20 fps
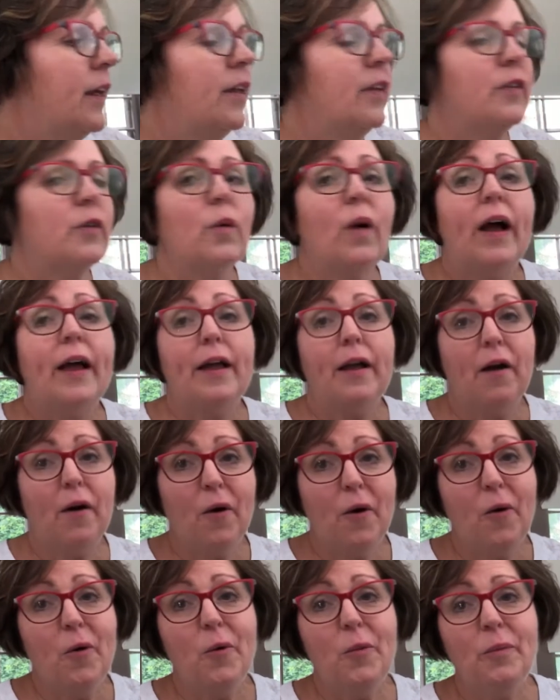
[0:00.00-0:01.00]
So I
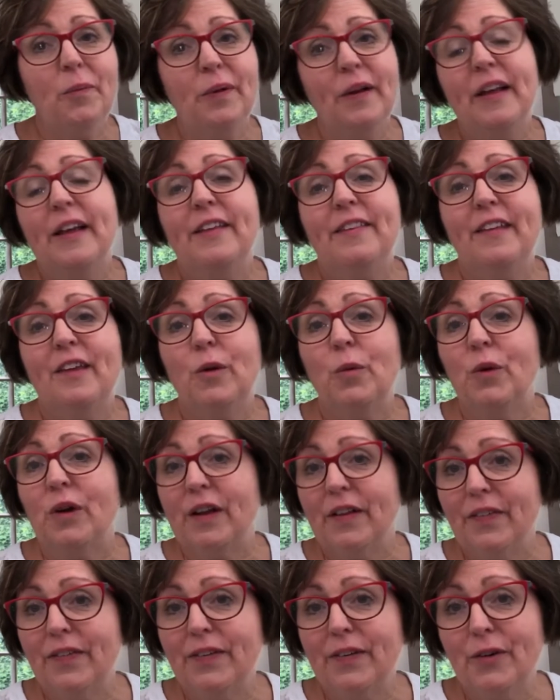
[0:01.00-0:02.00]
hope that you will
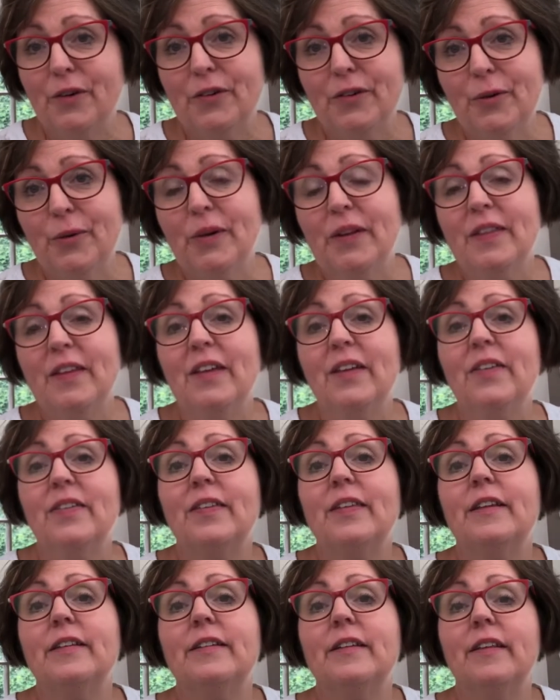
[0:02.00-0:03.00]
consider doing this.
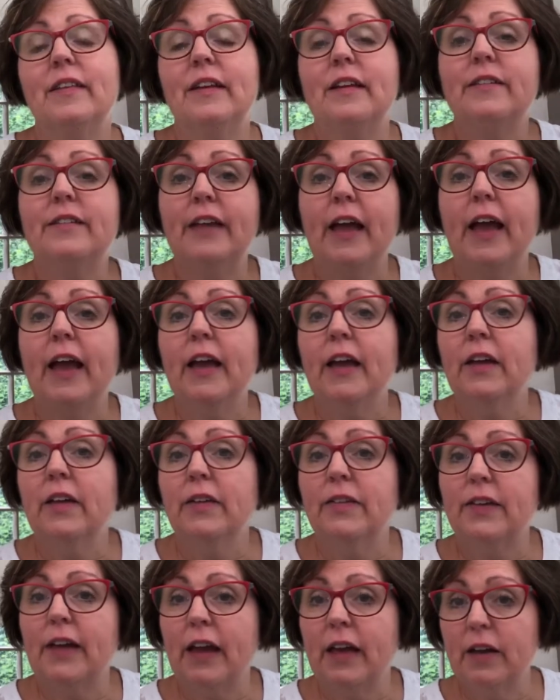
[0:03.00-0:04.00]
The day
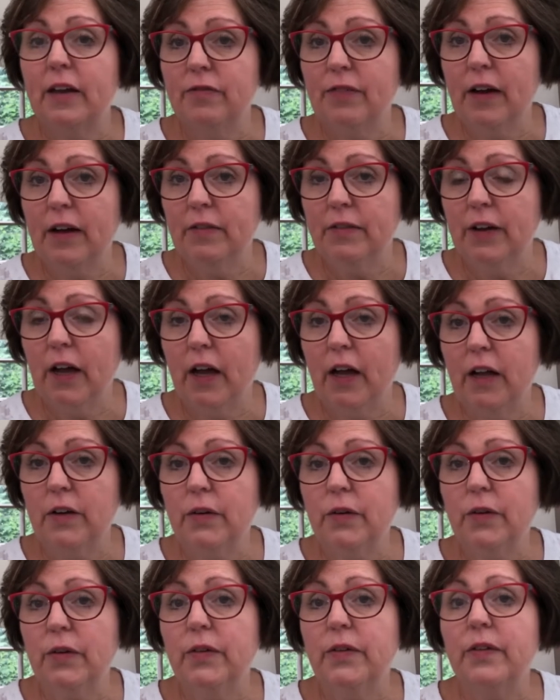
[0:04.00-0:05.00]
is
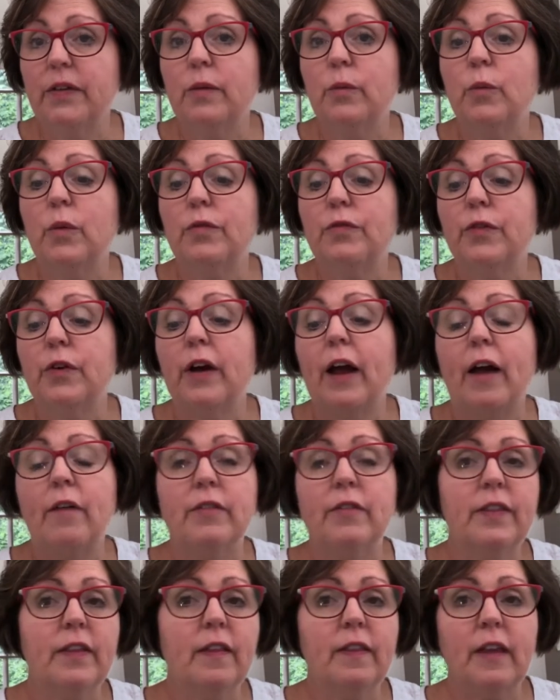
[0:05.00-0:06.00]
$85 for
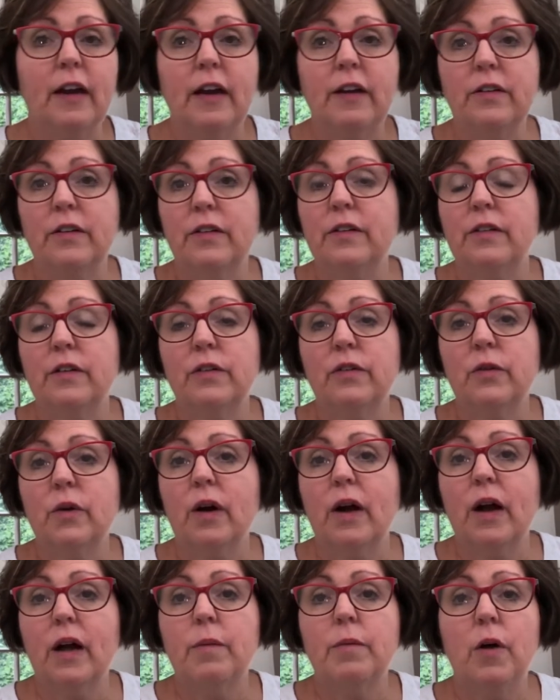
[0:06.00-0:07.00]
everything that I just
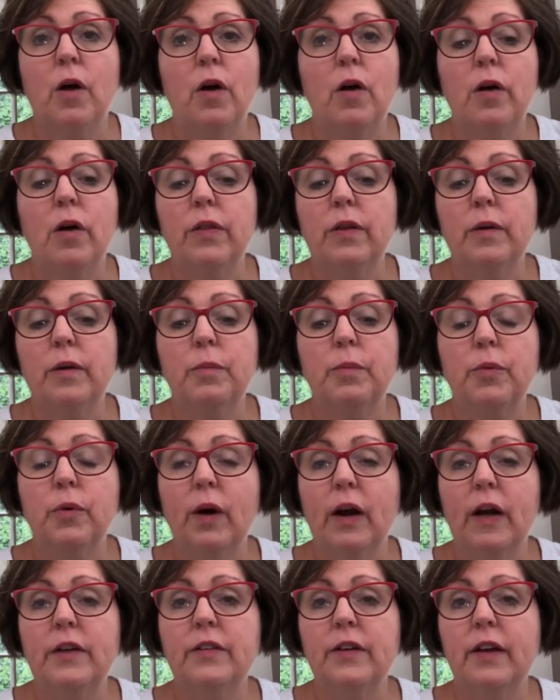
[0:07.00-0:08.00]
described, all the
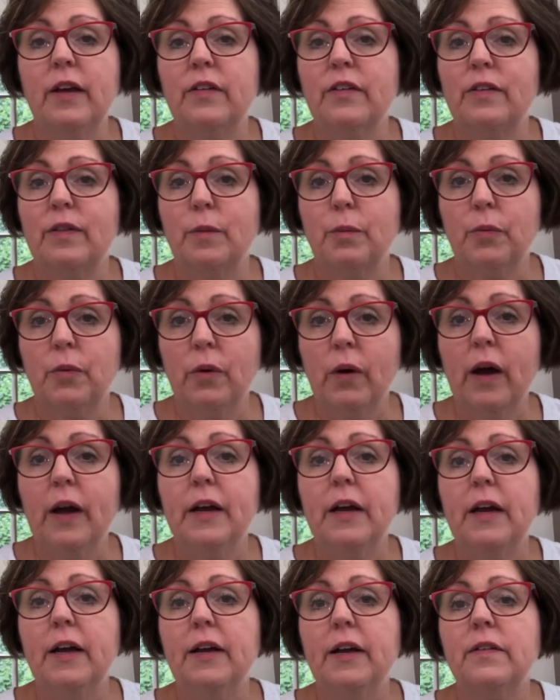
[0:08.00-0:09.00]
projects, the
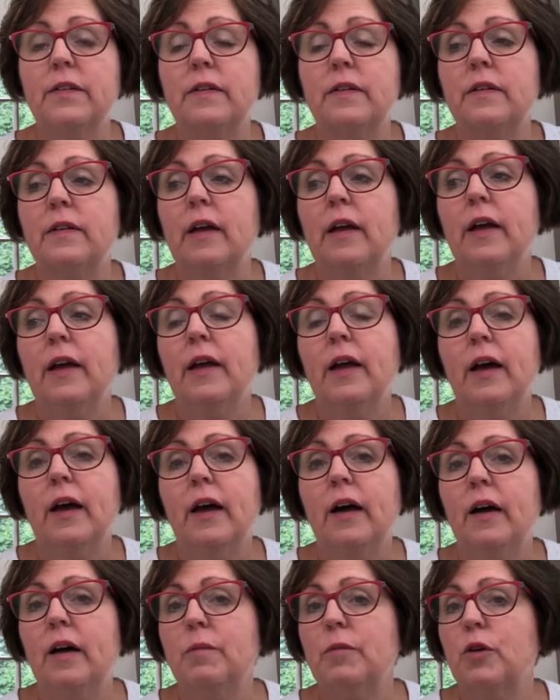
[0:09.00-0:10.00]
products,
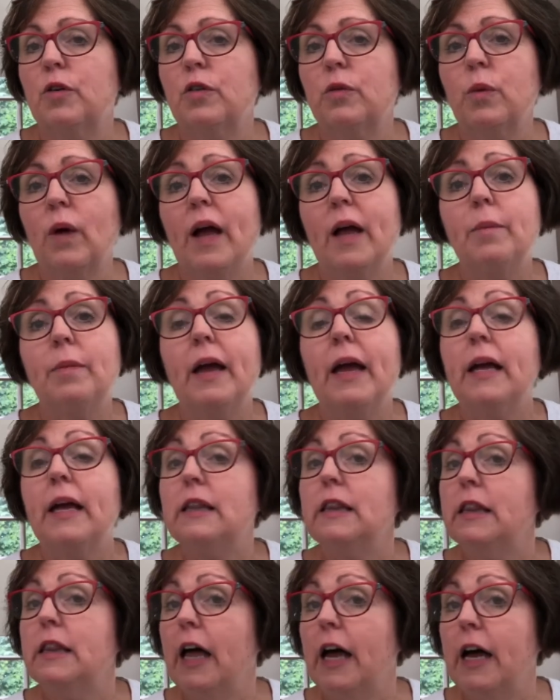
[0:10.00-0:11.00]
your swag
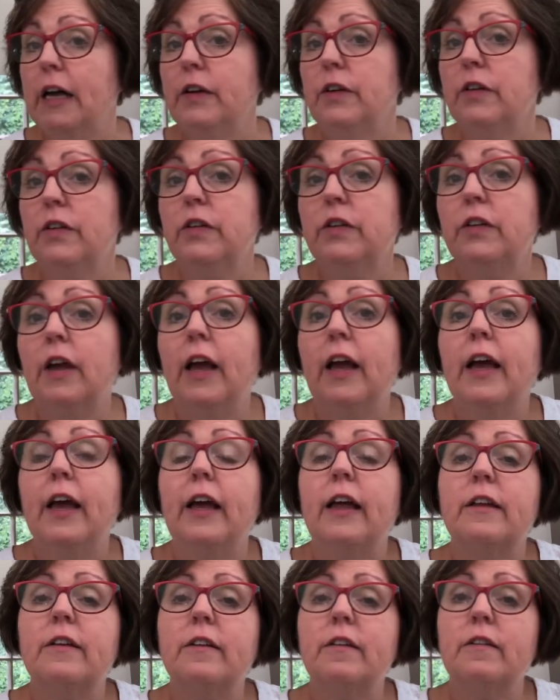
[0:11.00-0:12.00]
bag, lunch.
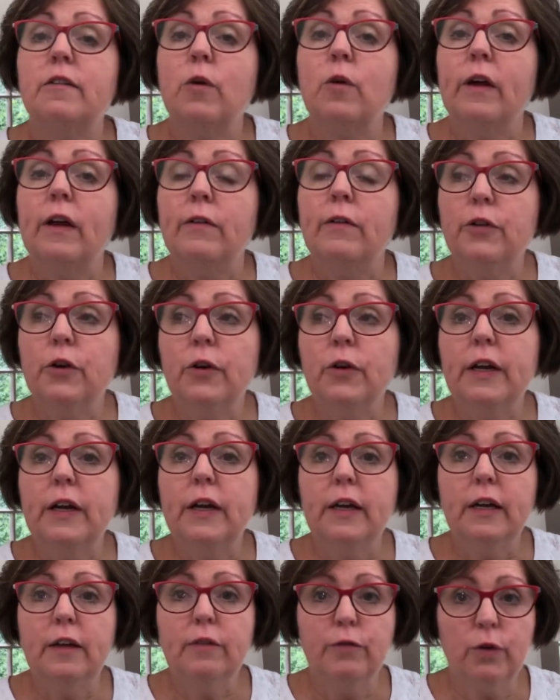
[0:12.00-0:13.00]
So if you're
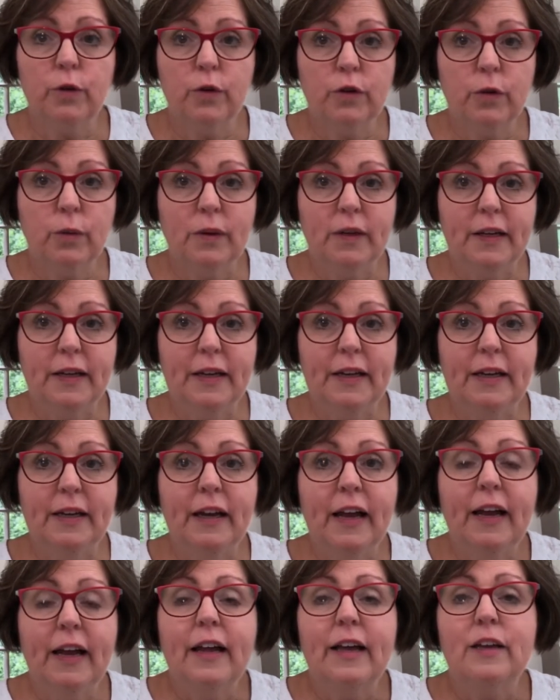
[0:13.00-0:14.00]
getting it
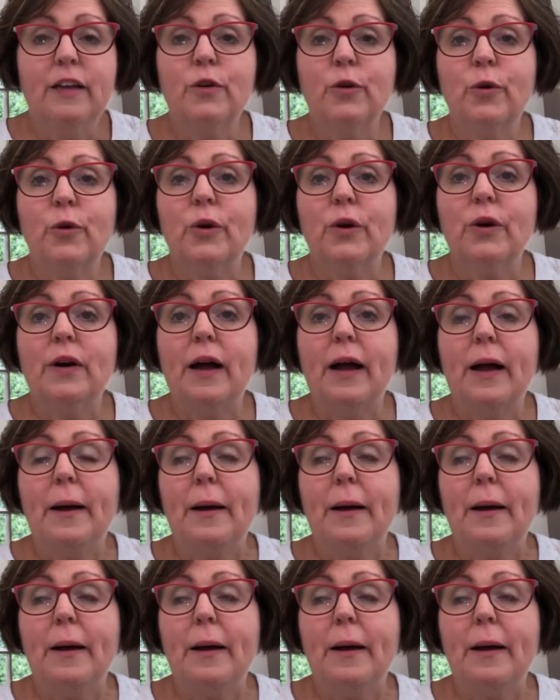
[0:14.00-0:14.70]
virtually, your